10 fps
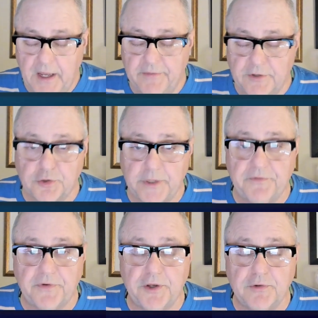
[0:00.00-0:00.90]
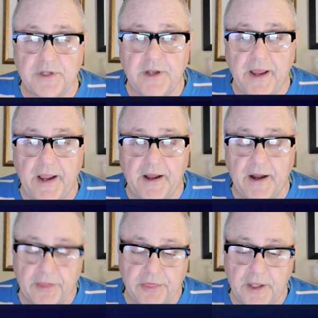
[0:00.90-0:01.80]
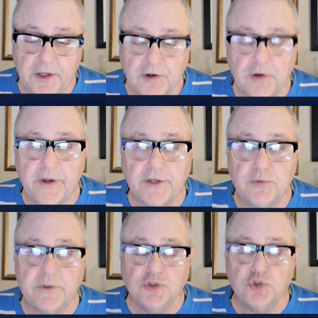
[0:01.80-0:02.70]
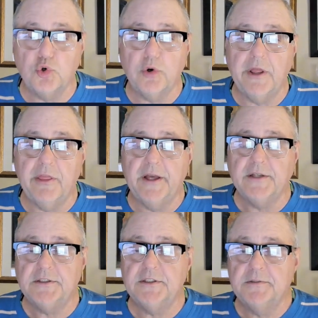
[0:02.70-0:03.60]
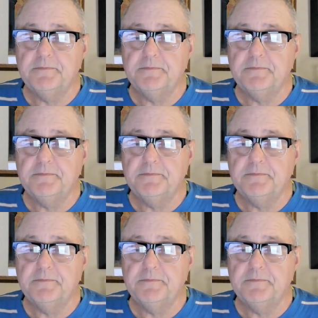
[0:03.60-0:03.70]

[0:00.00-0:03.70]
have a treat for you today. I think you're going to enjoy this.